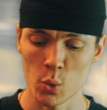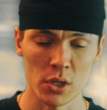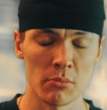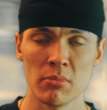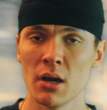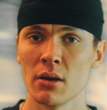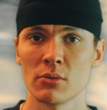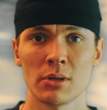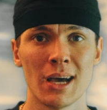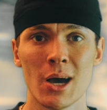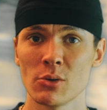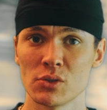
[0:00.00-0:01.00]
only about
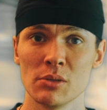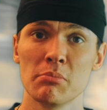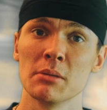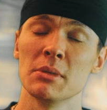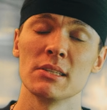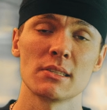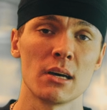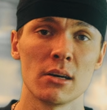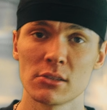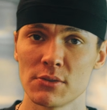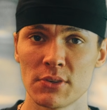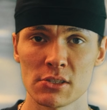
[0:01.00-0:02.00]
how to implement
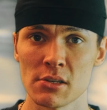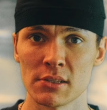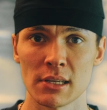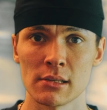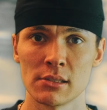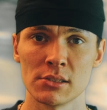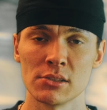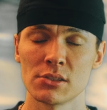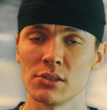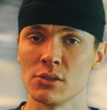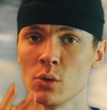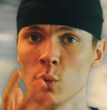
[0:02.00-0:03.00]
artificial
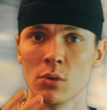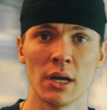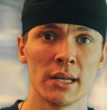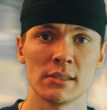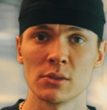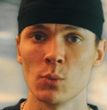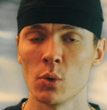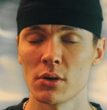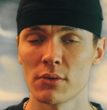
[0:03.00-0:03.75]
intelligence in your editing